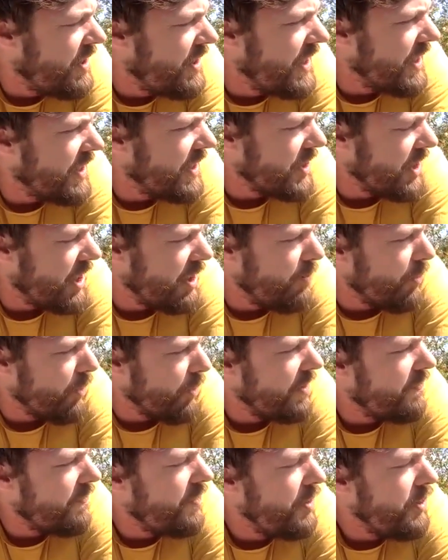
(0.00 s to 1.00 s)
the
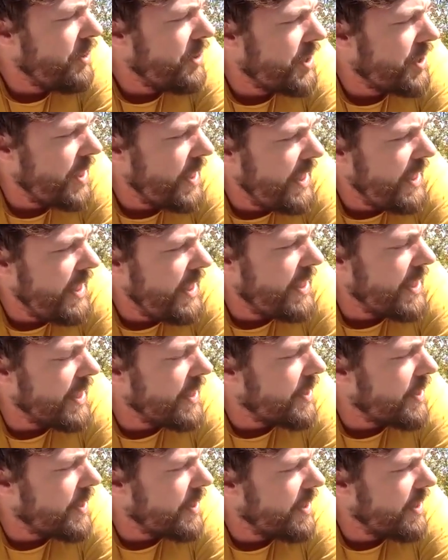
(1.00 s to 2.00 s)
example, if you see
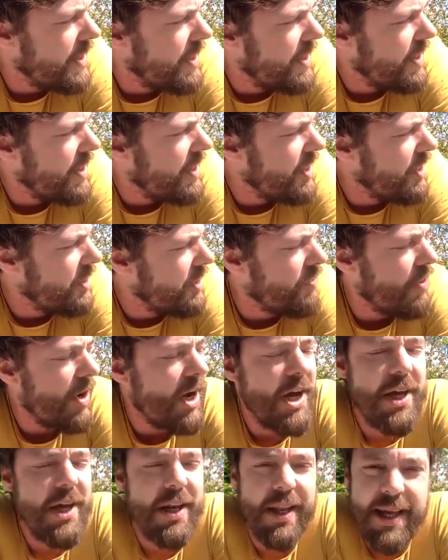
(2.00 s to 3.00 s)
that a
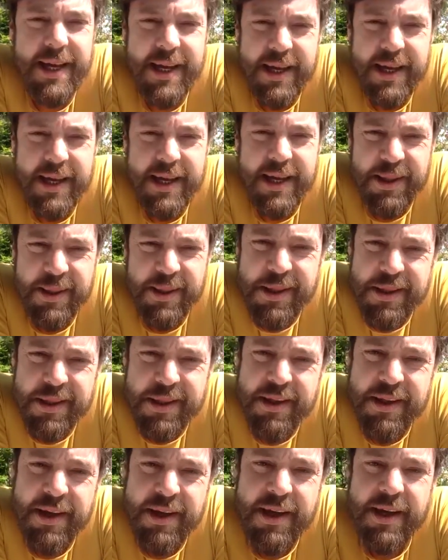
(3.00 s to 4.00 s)
dry land
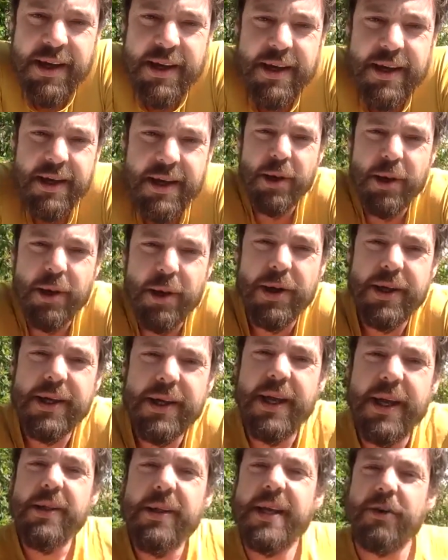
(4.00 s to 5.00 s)
cannot
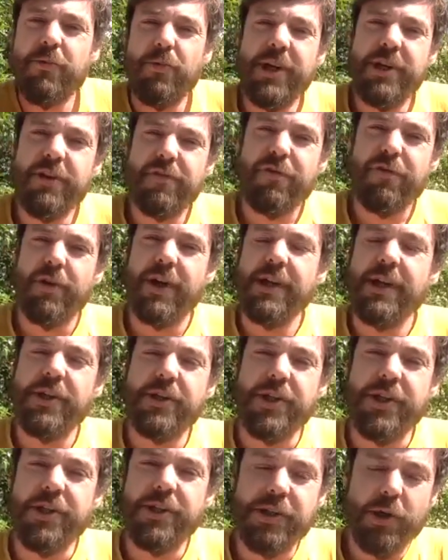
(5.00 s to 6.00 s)
get rid of her
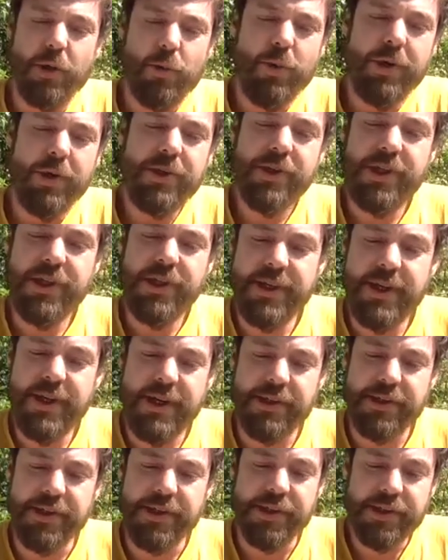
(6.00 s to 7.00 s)
energy, so what she
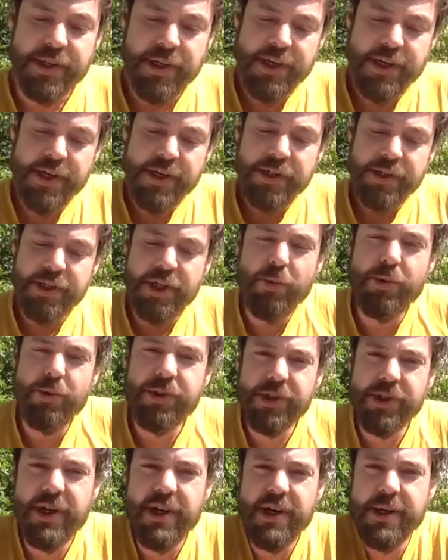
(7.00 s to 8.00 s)
does is she will
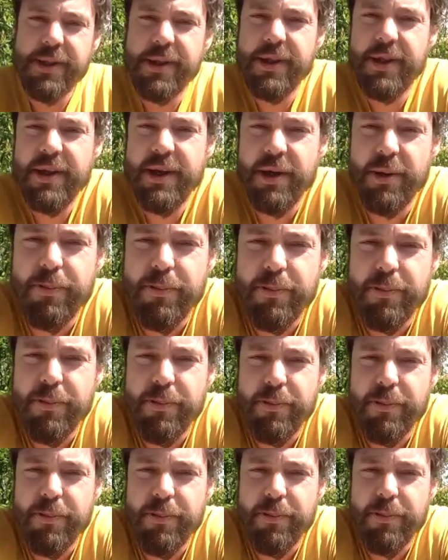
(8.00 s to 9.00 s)
start
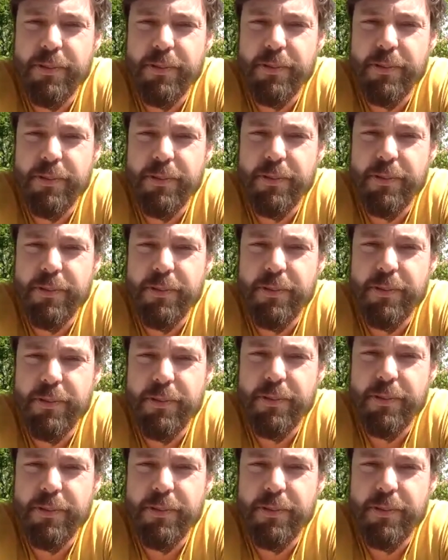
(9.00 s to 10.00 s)
heating up the
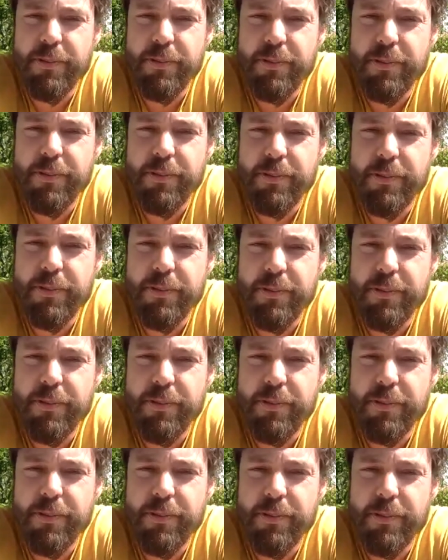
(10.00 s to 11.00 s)
land, and this will
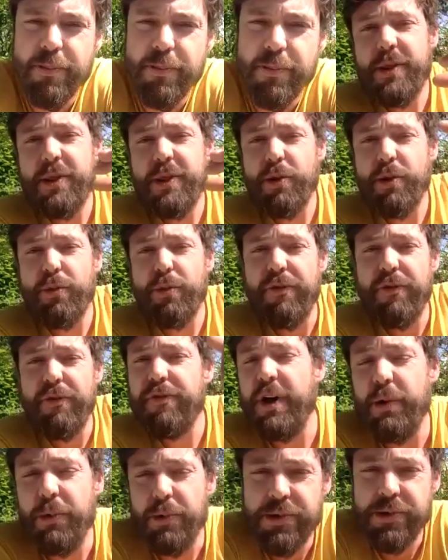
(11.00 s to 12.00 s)
create thermal
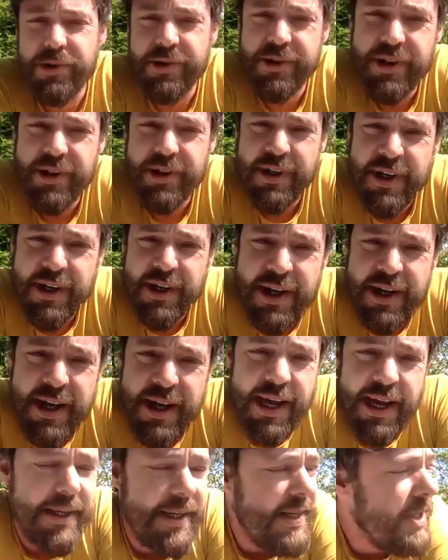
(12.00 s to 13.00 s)
flows.
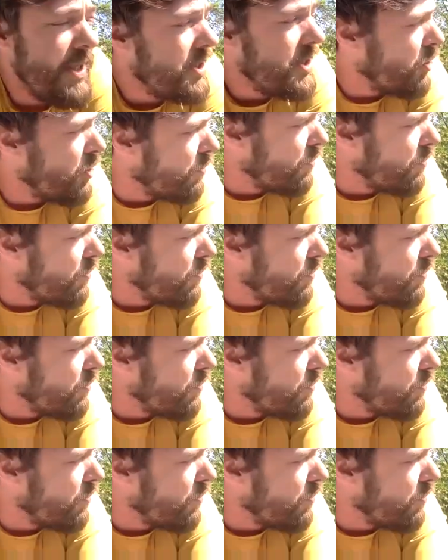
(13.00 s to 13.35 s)
And these thermal